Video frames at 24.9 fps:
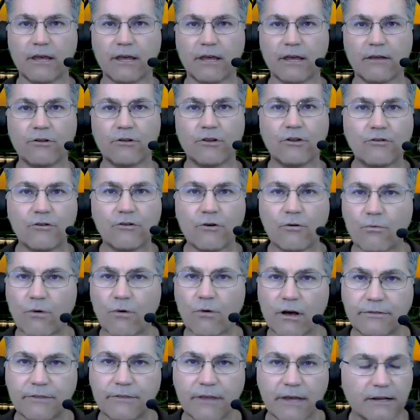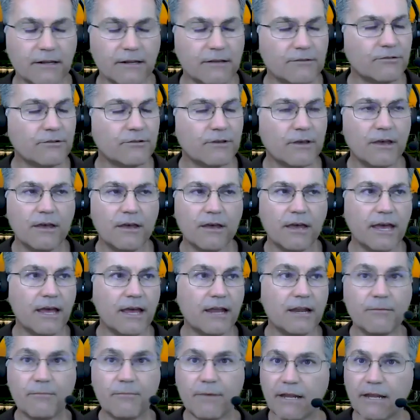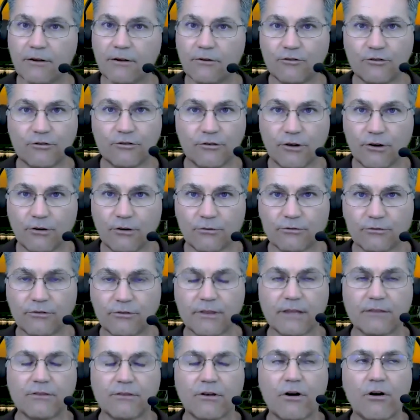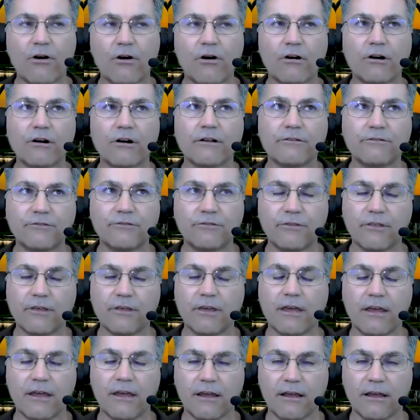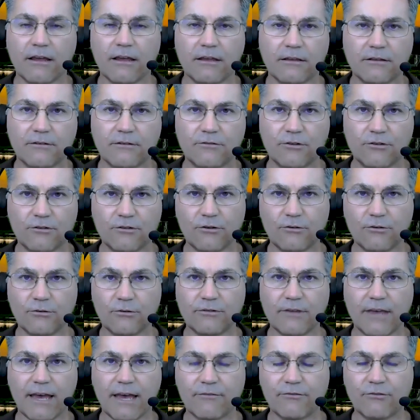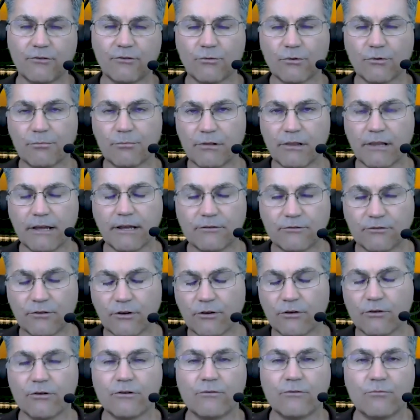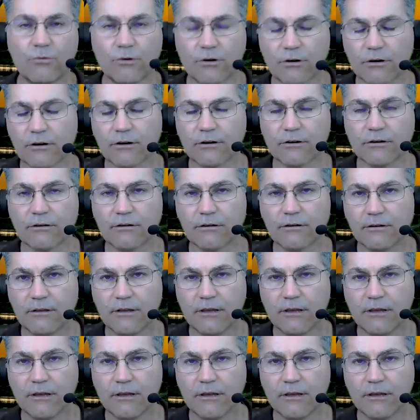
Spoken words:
And you don't want that. Any manager knows that the hardest thing to do is have to replace a good worker,